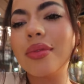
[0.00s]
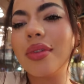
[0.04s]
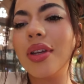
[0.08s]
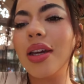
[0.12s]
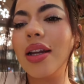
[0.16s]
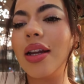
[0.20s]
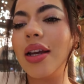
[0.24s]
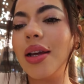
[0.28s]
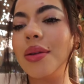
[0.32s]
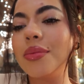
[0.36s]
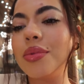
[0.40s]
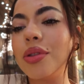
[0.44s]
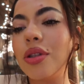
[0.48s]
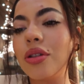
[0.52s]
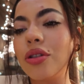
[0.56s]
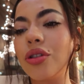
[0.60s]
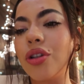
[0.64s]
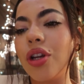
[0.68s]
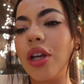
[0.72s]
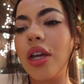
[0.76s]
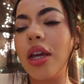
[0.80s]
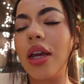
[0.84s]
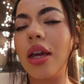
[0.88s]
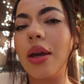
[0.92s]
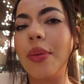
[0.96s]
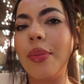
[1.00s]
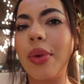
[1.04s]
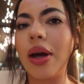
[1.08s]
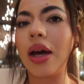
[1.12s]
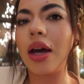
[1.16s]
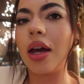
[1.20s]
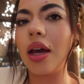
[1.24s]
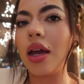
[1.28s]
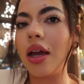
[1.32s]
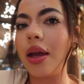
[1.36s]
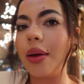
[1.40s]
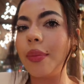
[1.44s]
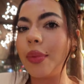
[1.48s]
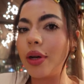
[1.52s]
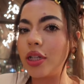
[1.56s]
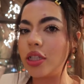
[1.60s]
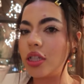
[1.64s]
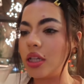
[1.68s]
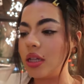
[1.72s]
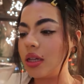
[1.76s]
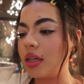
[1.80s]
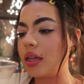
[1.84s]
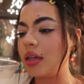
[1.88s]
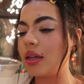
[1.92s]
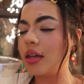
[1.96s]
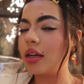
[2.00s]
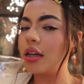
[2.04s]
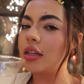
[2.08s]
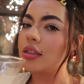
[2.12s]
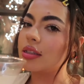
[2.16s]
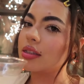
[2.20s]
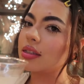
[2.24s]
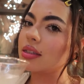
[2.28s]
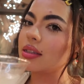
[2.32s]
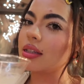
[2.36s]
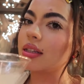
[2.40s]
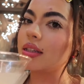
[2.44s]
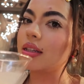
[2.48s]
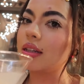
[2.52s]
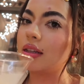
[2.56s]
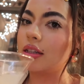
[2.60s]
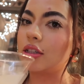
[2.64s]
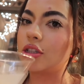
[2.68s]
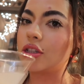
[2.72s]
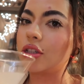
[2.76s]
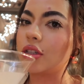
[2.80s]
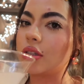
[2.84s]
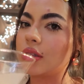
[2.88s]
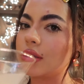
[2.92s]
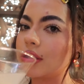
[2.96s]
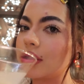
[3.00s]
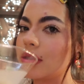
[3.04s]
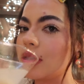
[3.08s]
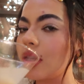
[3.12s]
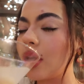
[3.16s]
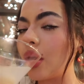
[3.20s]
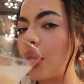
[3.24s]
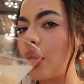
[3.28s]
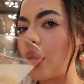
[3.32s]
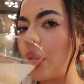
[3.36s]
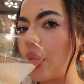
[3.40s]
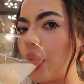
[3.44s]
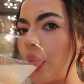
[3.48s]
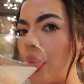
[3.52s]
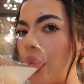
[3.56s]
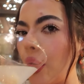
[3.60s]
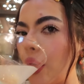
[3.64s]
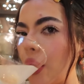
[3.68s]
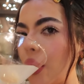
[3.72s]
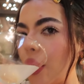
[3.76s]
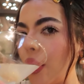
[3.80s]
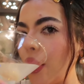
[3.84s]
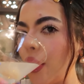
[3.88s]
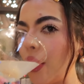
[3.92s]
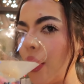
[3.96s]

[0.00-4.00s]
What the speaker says: And I am still drinking my martini. It's delicious.